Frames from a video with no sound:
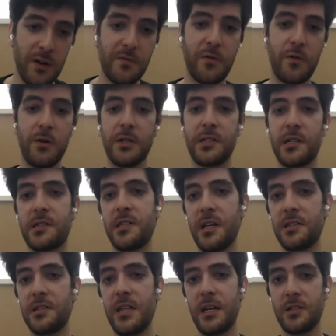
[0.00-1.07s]
There is one
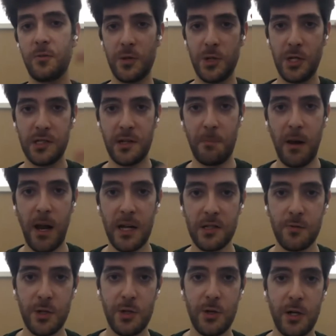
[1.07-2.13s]
for success test, which
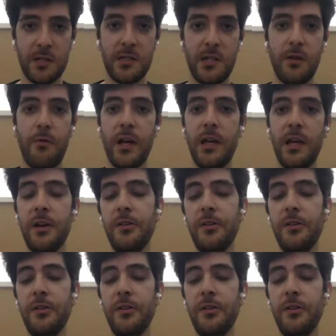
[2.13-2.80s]
is a plus, which you can